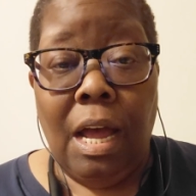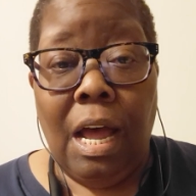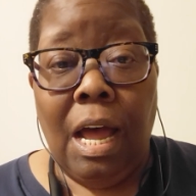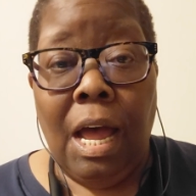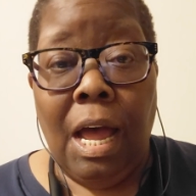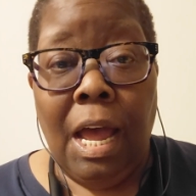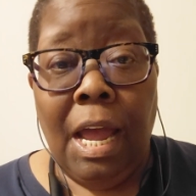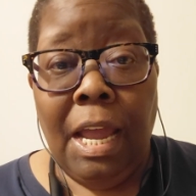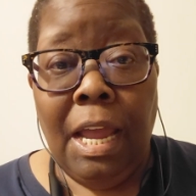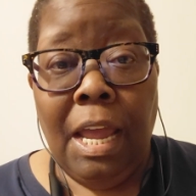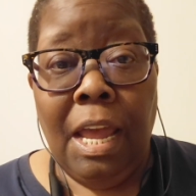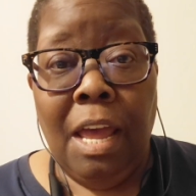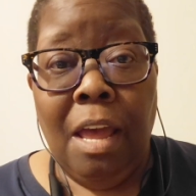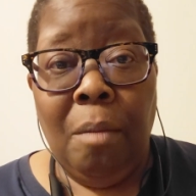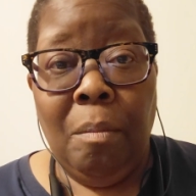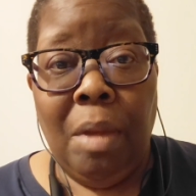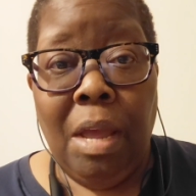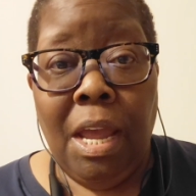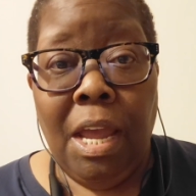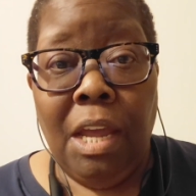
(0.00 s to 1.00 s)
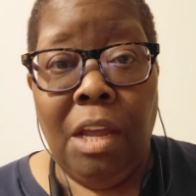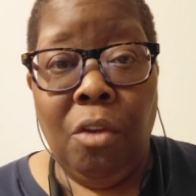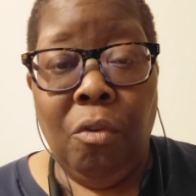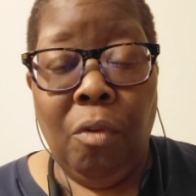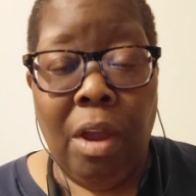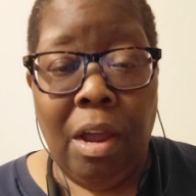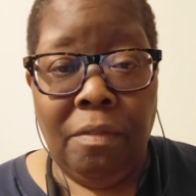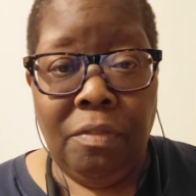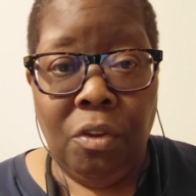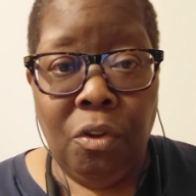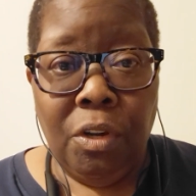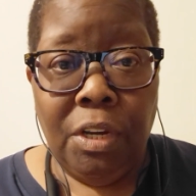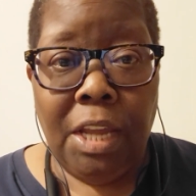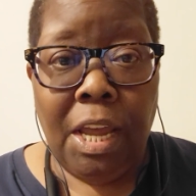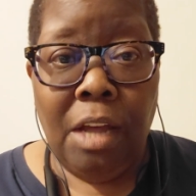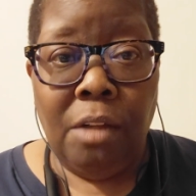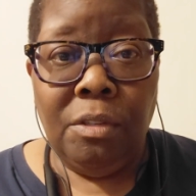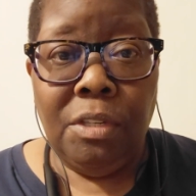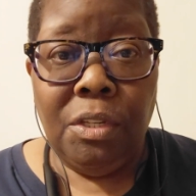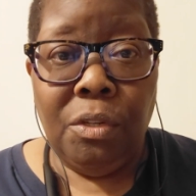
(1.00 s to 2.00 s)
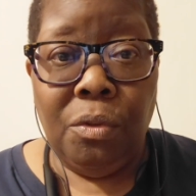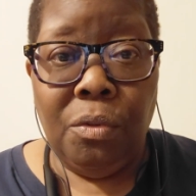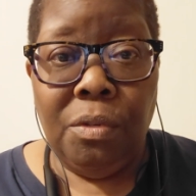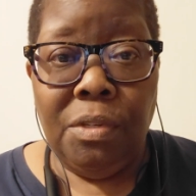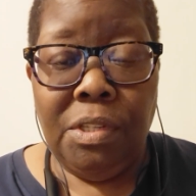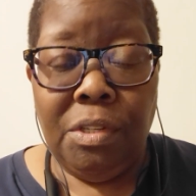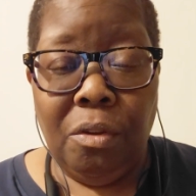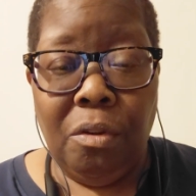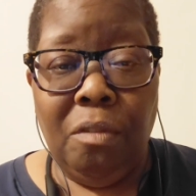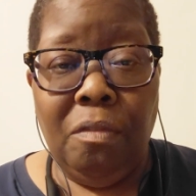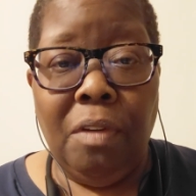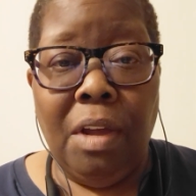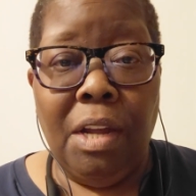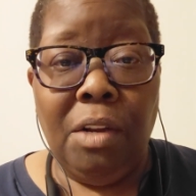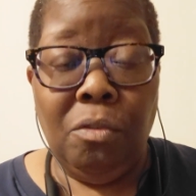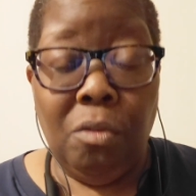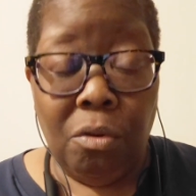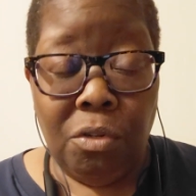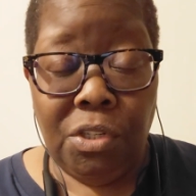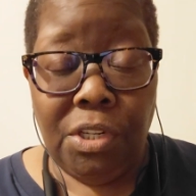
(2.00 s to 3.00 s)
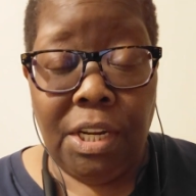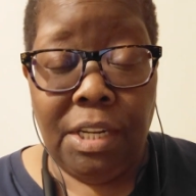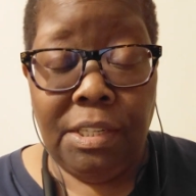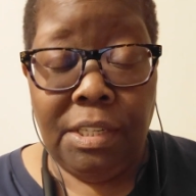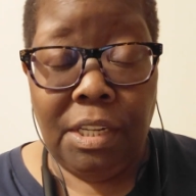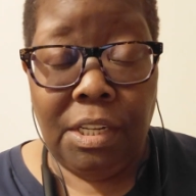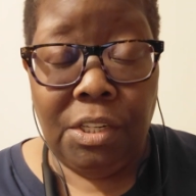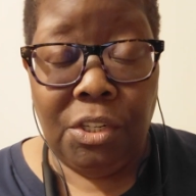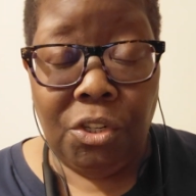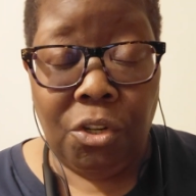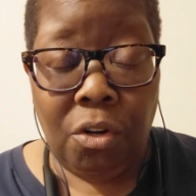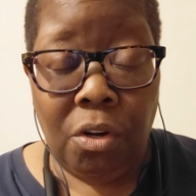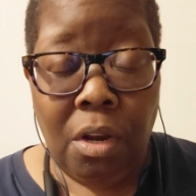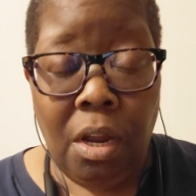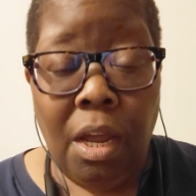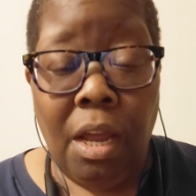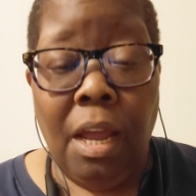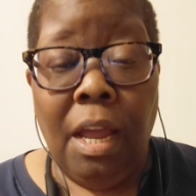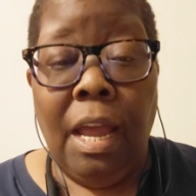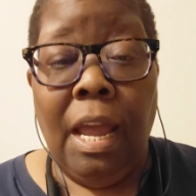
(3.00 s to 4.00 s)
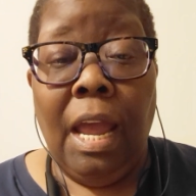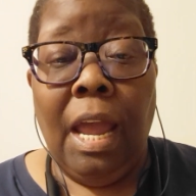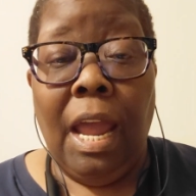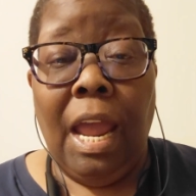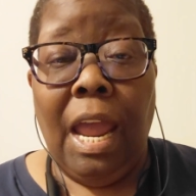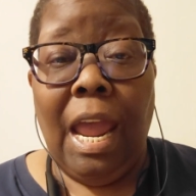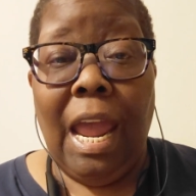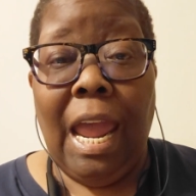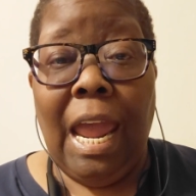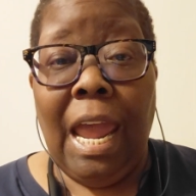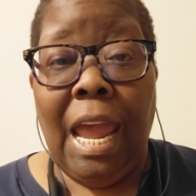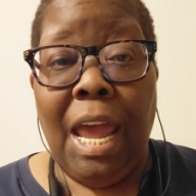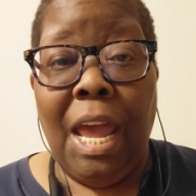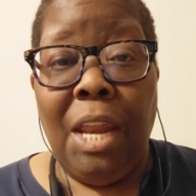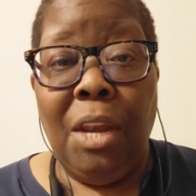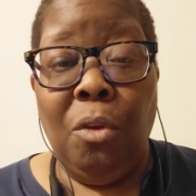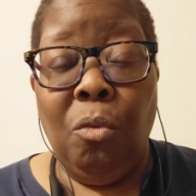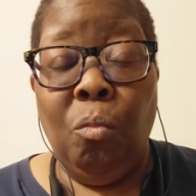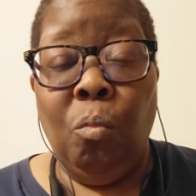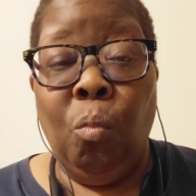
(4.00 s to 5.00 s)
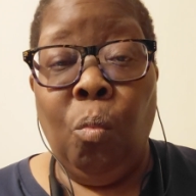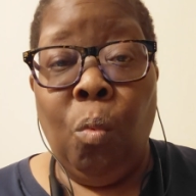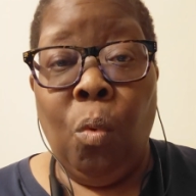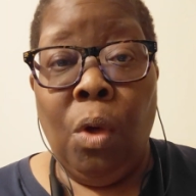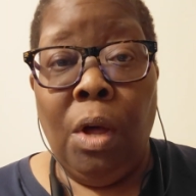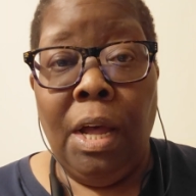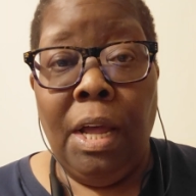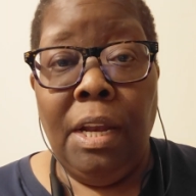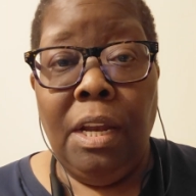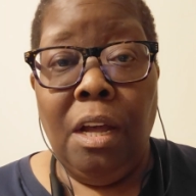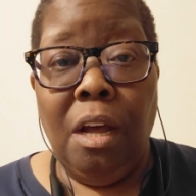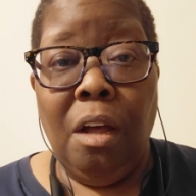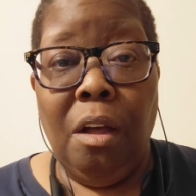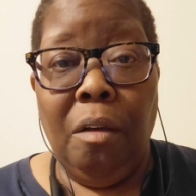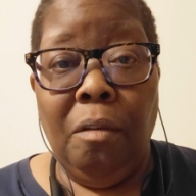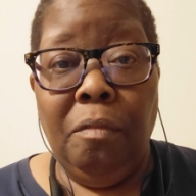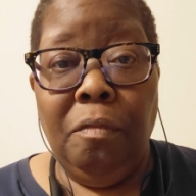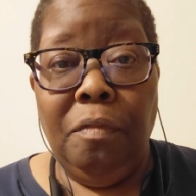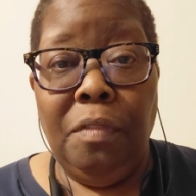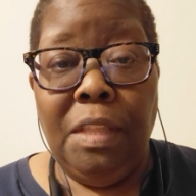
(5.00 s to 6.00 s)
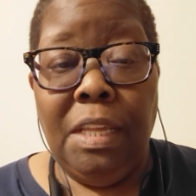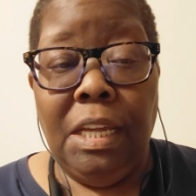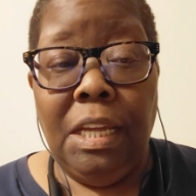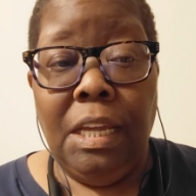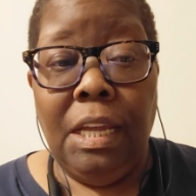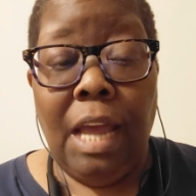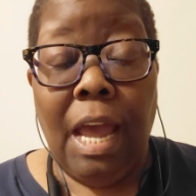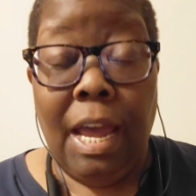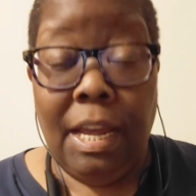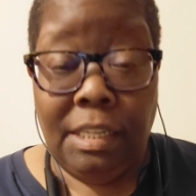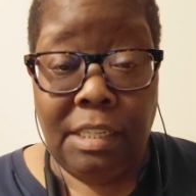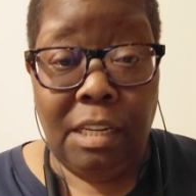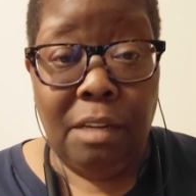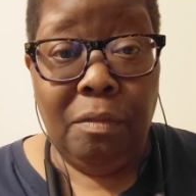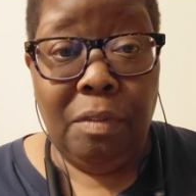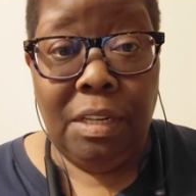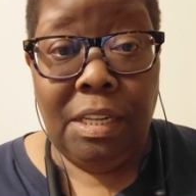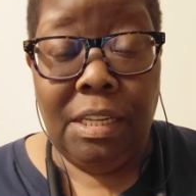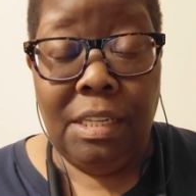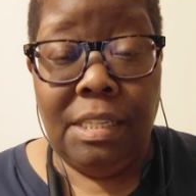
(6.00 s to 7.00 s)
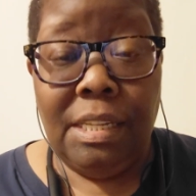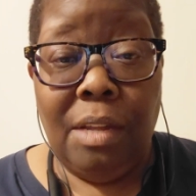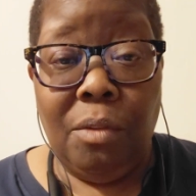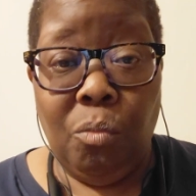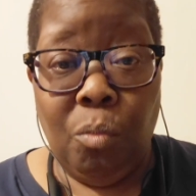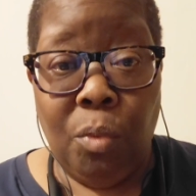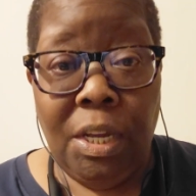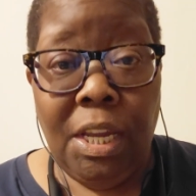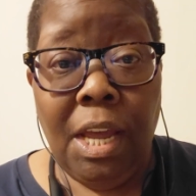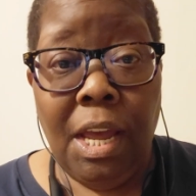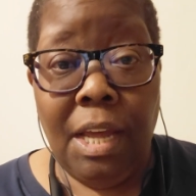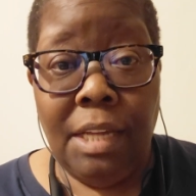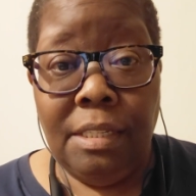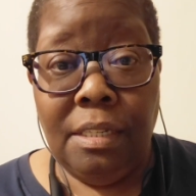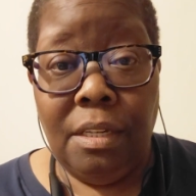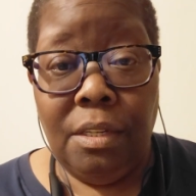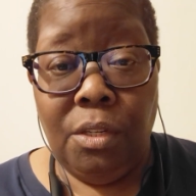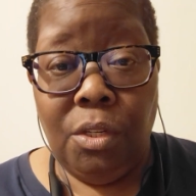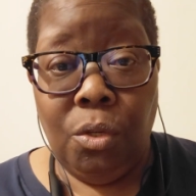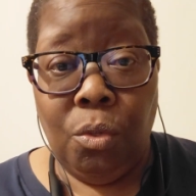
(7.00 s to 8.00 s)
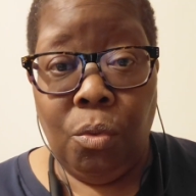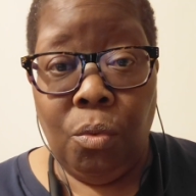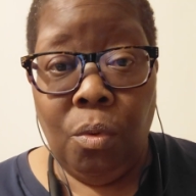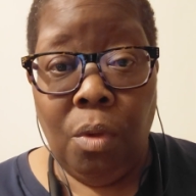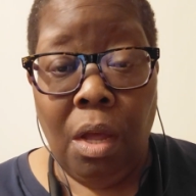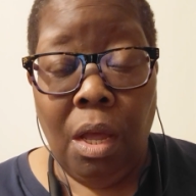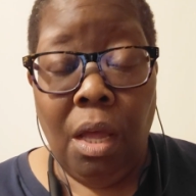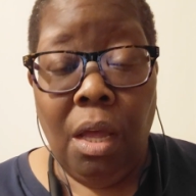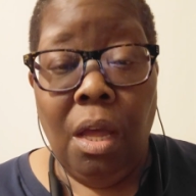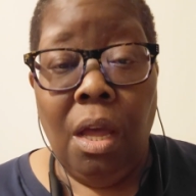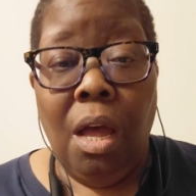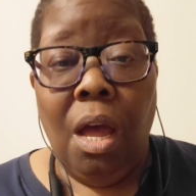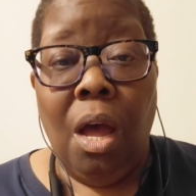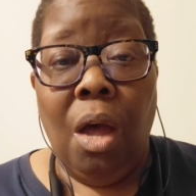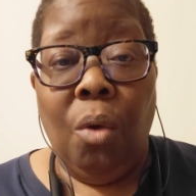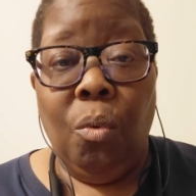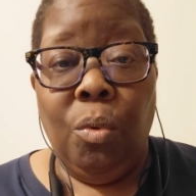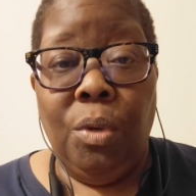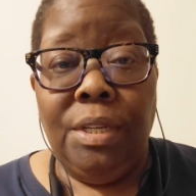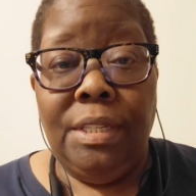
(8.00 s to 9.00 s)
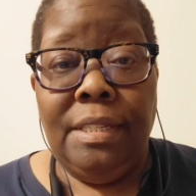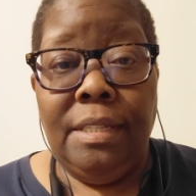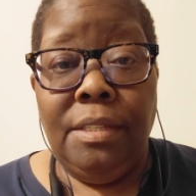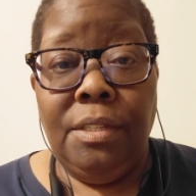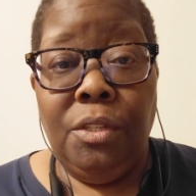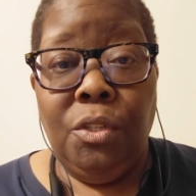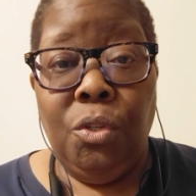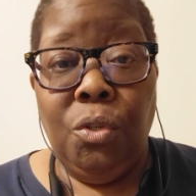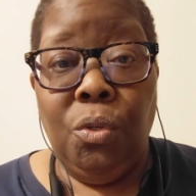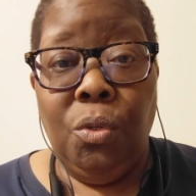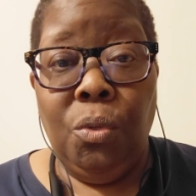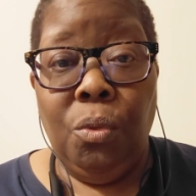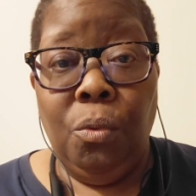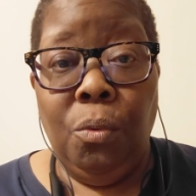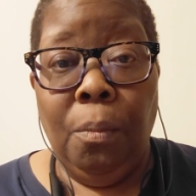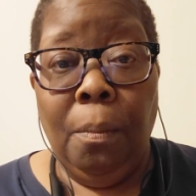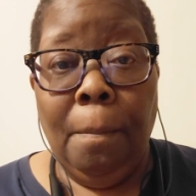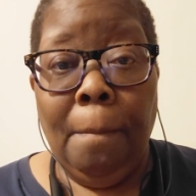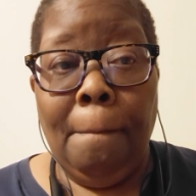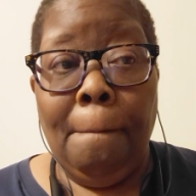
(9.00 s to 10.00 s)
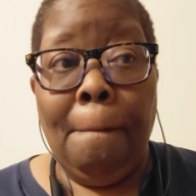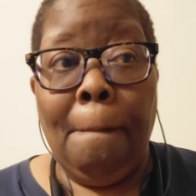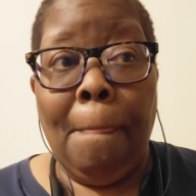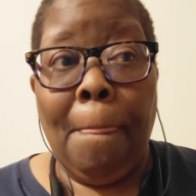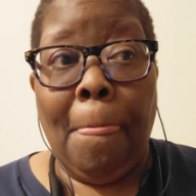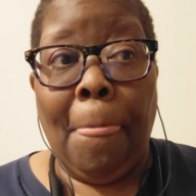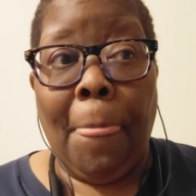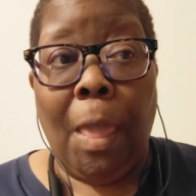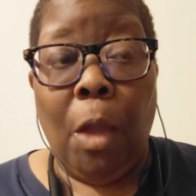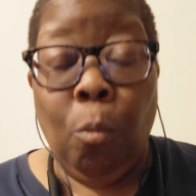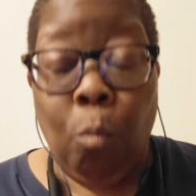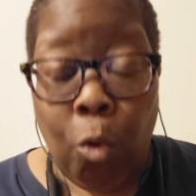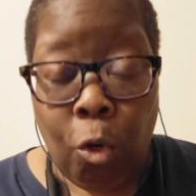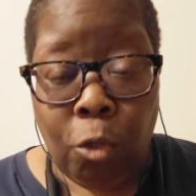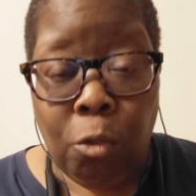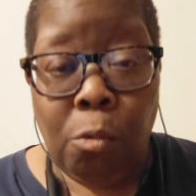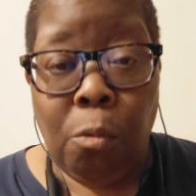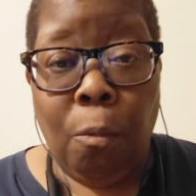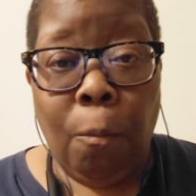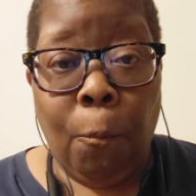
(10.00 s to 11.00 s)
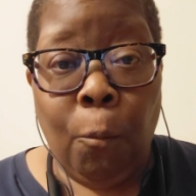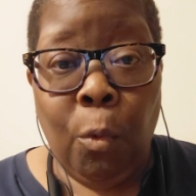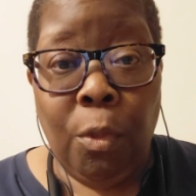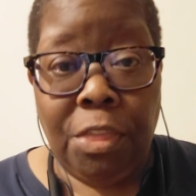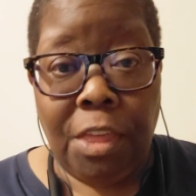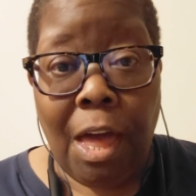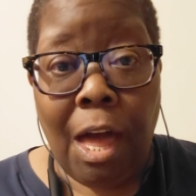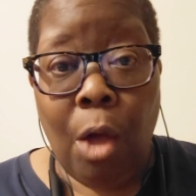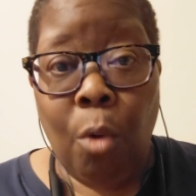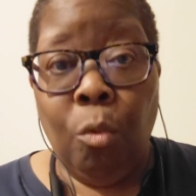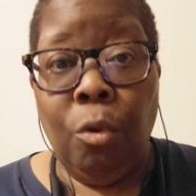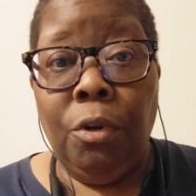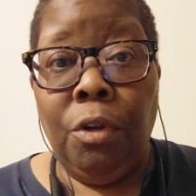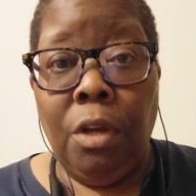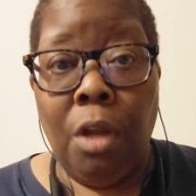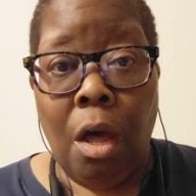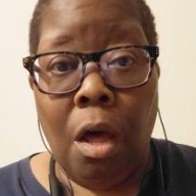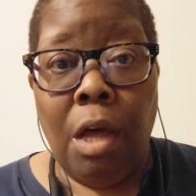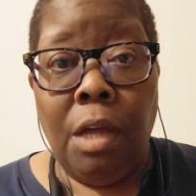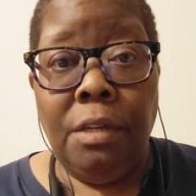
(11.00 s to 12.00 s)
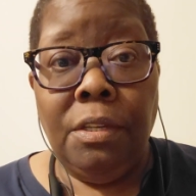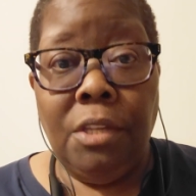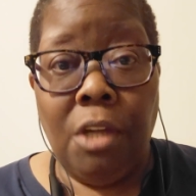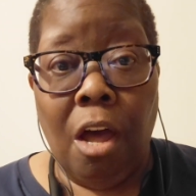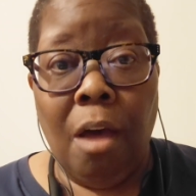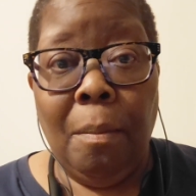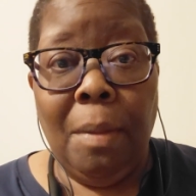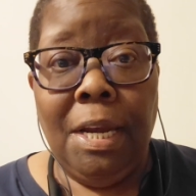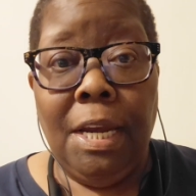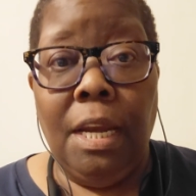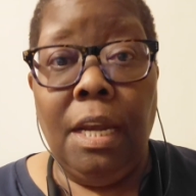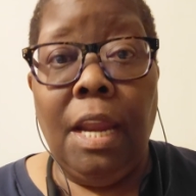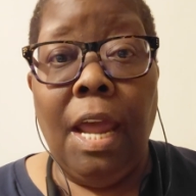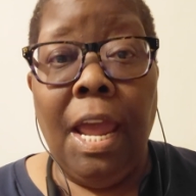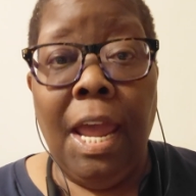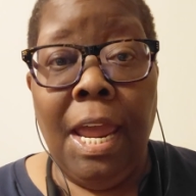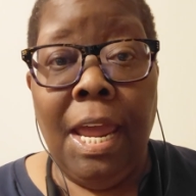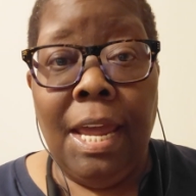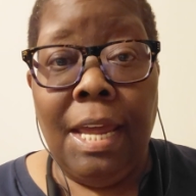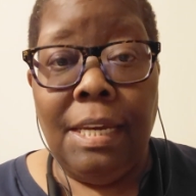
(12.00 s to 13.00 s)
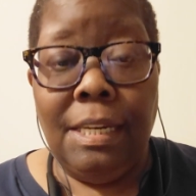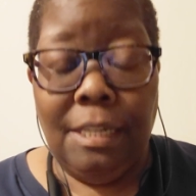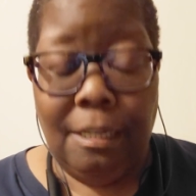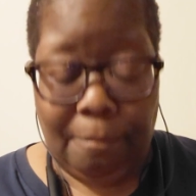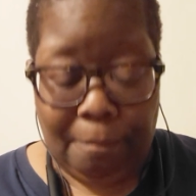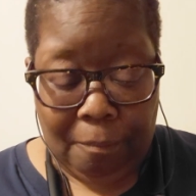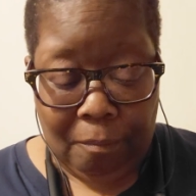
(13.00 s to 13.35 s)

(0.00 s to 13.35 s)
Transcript: I am a Craft Yarn Council certified crochet teacher, and one of the activities that we had to do was to work with our non dominant hand.